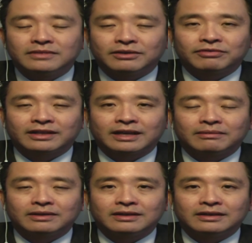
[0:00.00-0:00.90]
The fact
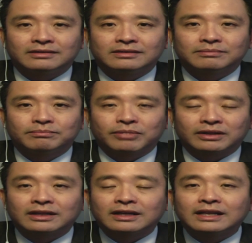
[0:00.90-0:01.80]
that it's
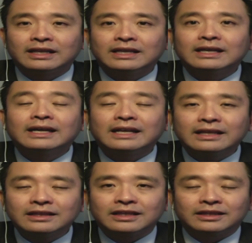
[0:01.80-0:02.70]
practically
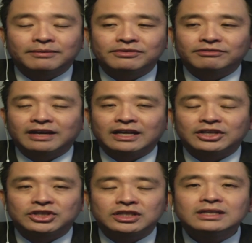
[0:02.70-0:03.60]
clean in terms of
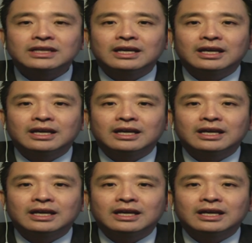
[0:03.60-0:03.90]
energy.